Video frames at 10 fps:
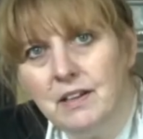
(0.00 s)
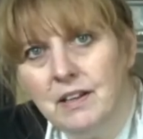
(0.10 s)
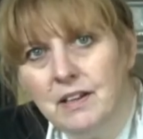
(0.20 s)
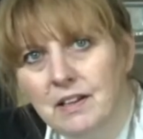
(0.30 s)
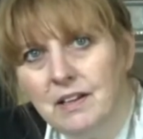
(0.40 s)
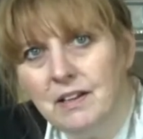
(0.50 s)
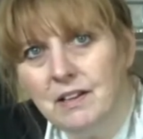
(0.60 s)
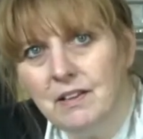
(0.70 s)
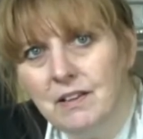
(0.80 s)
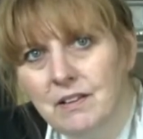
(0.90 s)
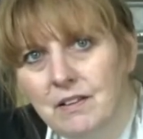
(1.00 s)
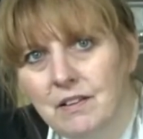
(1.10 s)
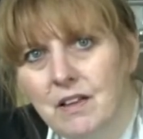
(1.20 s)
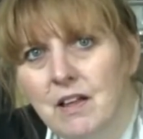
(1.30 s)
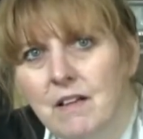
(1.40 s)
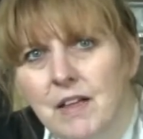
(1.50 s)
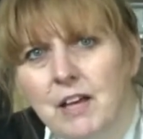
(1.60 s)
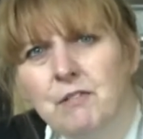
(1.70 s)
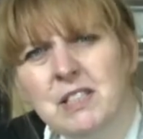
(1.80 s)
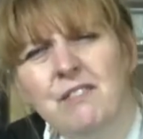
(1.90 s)
And I thought the father lived
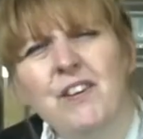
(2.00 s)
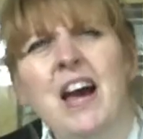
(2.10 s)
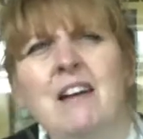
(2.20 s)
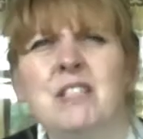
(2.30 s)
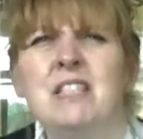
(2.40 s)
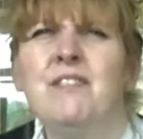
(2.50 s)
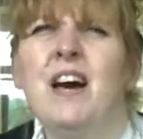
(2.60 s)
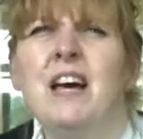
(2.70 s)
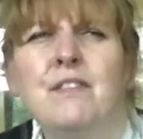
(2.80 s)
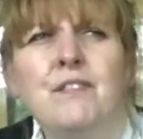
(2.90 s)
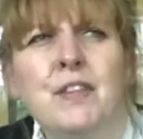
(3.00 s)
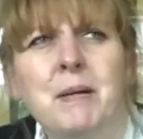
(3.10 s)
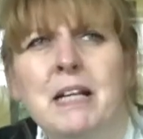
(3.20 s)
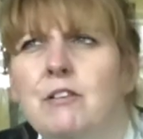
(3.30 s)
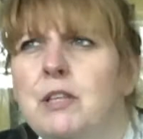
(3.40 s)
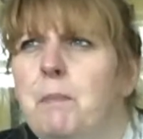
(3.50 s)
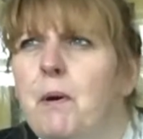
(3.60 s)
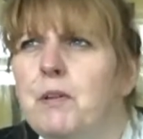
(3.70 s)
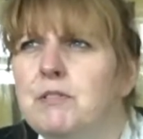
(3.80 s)
longer. He lived longer.